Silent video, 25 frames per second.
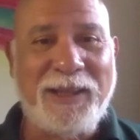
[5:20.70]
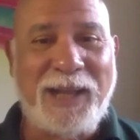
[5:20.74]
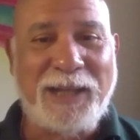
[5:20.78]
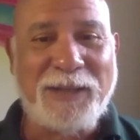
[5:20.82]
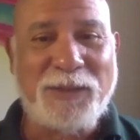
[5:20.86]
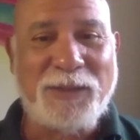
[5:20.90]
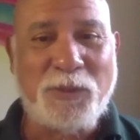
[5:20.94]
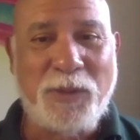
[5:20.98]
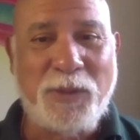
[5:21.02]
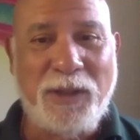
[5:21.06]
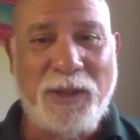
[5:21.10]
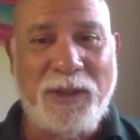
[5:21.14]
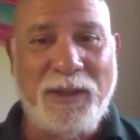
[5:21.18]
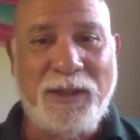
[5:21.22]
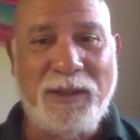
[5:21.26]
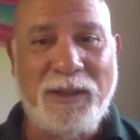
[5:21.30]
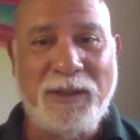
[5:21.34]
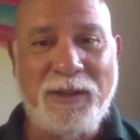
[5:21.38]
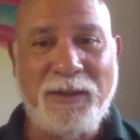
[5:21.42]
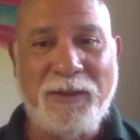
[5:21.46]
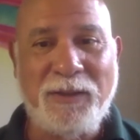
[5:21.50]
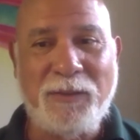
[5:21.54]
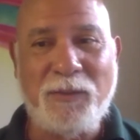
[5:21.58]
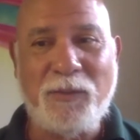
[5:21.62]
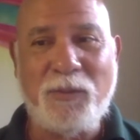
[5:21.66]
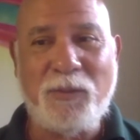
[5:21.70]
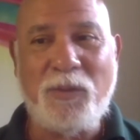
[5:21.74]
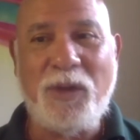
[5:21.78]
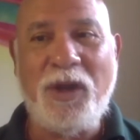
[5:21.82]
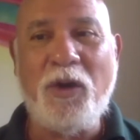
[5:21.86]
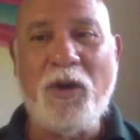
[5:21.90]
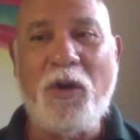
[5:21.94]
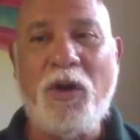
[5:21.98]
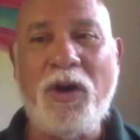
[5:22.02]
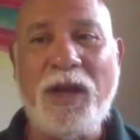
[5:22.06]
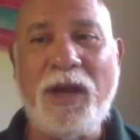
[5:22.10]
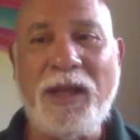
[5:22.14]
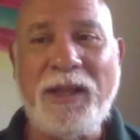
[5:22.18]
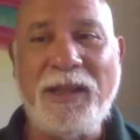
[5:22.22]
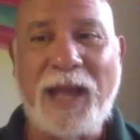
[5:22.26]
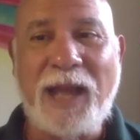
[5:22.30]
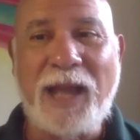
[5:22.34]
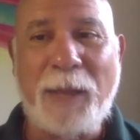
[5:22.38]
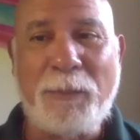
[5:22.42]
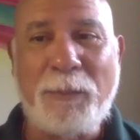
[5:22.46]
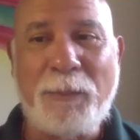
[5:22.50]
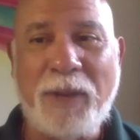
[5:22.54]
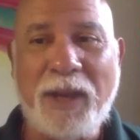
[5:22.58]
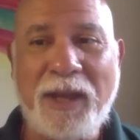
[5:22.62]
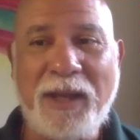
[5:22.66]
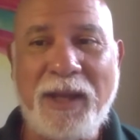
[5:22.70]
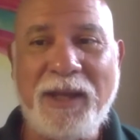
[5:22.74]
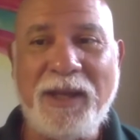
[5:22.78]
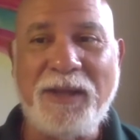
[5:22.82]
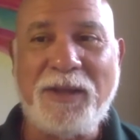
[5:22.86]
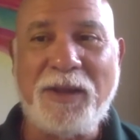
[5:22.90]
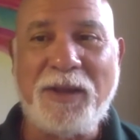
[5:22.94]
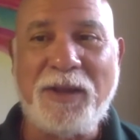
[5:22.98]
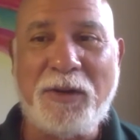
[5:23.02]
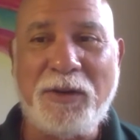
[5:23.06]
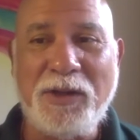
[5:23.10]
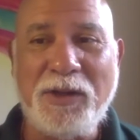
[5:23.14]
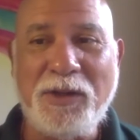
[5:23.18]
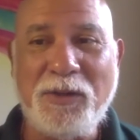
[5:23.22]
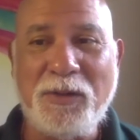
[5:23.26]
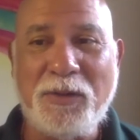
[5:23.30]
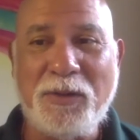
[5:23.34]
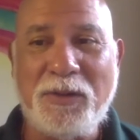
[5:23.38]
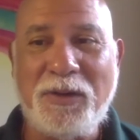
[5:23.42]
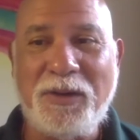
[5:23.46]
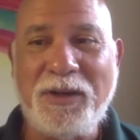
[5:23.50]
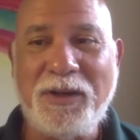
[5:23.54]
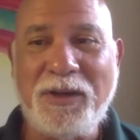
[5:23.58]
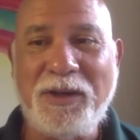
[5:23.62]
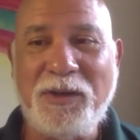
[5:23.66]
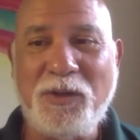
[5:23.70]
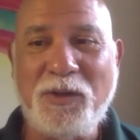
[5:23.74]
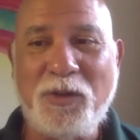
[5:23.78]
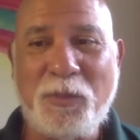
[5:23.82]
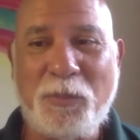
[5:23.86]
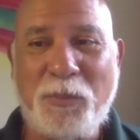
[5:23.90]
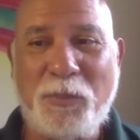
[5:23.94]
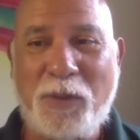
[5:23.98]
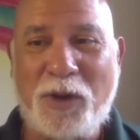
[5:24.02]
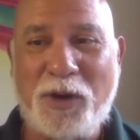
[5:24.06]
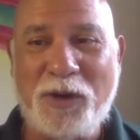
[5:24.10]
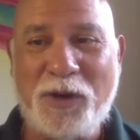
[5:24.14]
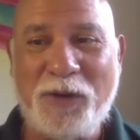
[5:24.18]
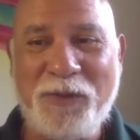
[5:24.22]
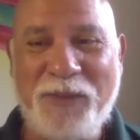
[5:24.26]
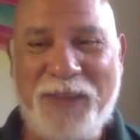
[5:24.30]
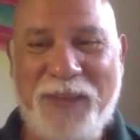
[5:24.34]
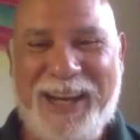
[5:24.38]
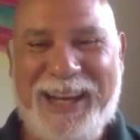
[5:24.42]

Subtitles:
that's when we all end up playing guitar in your barn.